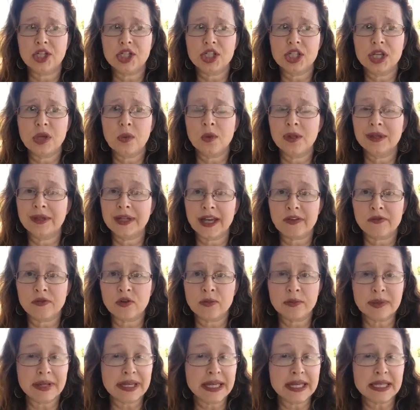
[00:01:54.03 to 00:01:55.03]
She will never
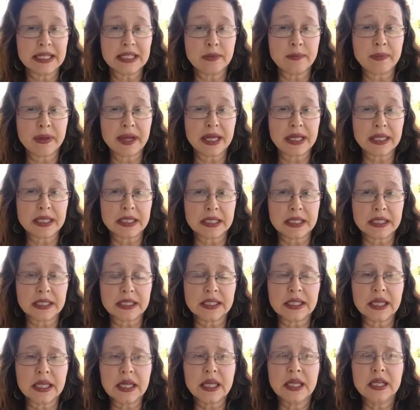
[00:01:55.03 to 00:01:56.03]
be independent.
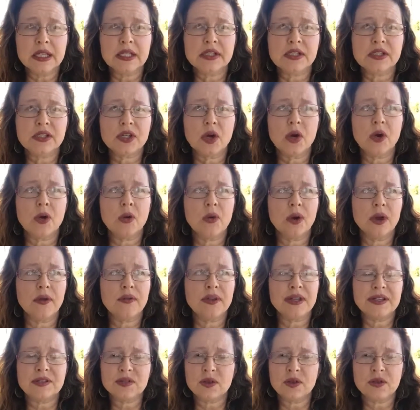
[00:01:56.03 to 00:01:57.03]
So
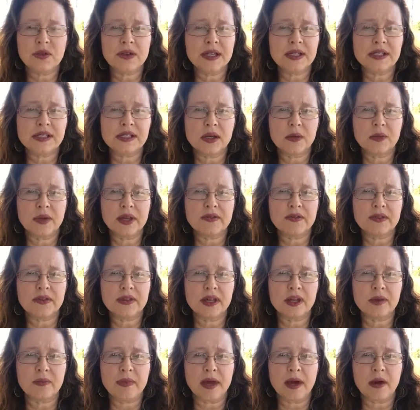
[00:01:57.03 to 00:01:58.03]
these are things that we have to
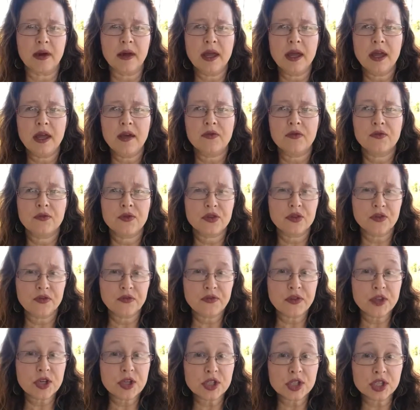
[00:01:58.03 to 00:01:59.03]
think about for the
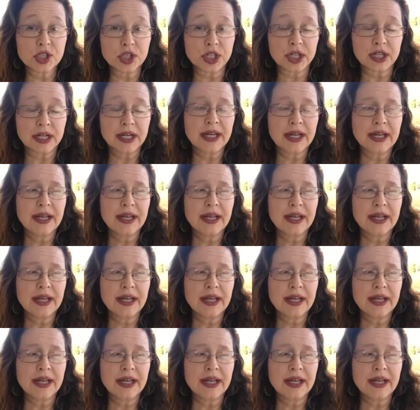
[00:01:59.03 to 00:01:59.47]
future.